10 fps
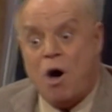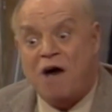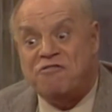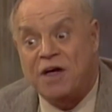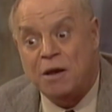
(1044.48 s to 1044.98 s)

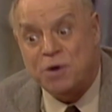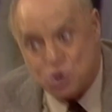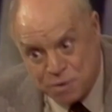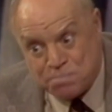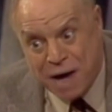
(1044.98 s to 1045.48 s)
are, fella, but
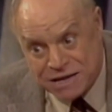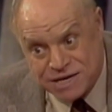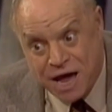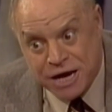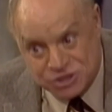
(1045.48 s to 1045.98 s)
you've been packed
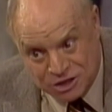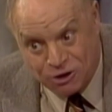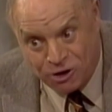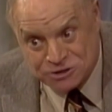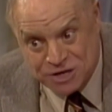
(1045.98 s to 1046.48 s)
in ice a
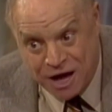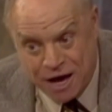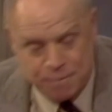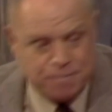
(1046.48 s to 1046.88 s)
long time.